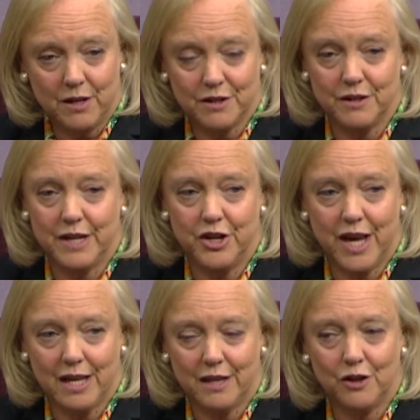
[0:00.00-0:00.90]
also said, you
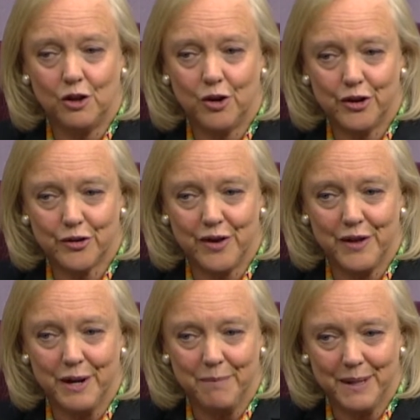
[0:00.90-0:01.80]
can't let the lawyers run
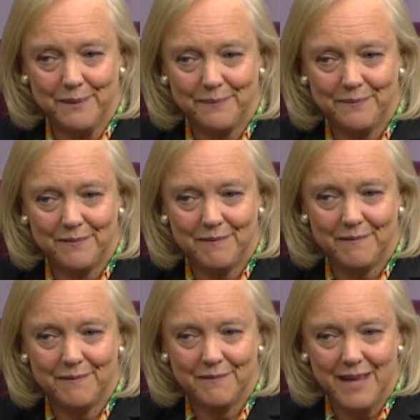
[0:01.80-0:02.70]
the company.
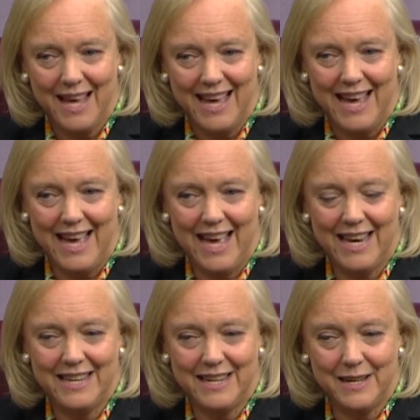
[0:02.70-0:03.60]

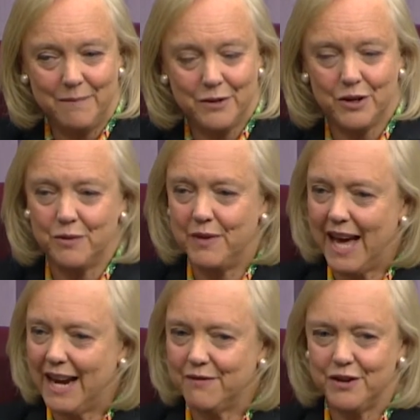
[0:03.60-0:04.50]
And um, so
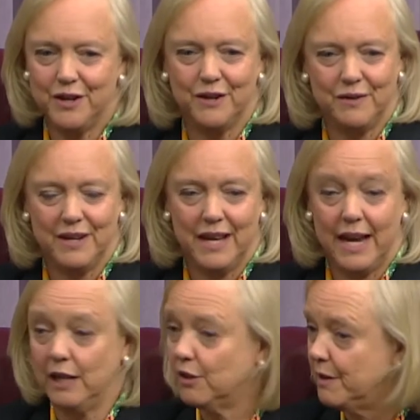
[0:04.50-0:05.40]
that afternoon,
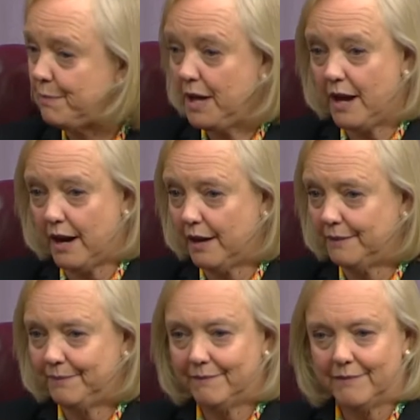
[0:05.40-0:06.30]
and I looked at Pierre,
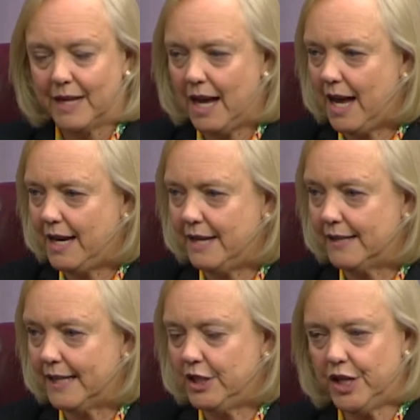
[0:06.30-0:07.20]
and he
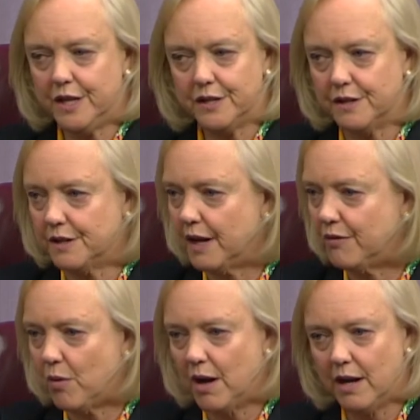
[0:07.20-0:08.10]
said, gee, this is a
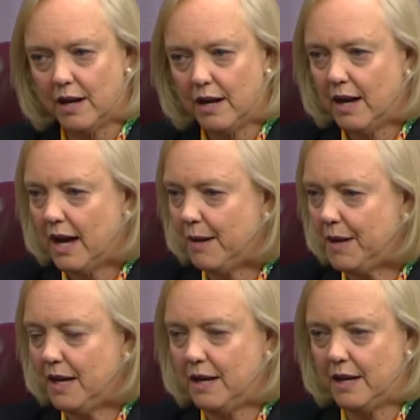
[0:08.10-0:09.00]
tough one. I
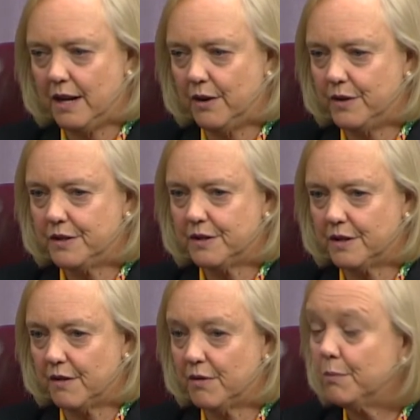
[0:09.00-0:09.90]
mean, you know, this is a
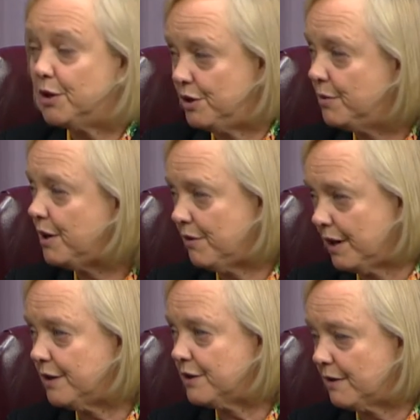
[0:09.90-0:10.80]
tough one, but do what you
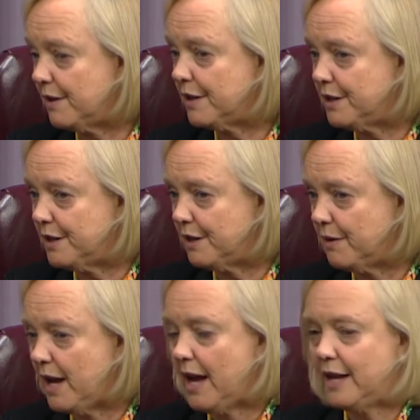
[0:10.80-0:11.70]
think is the right thing to do.
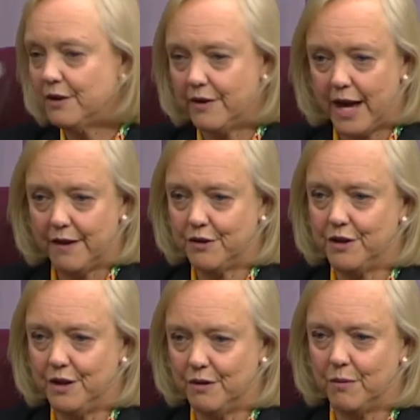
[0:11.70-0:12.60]
And so that
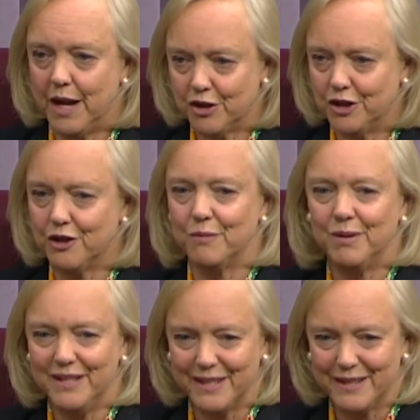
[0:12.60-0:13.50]
afternoon, we actually started
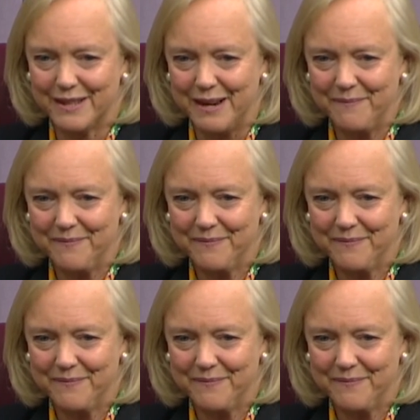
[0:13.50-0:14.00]
policing the site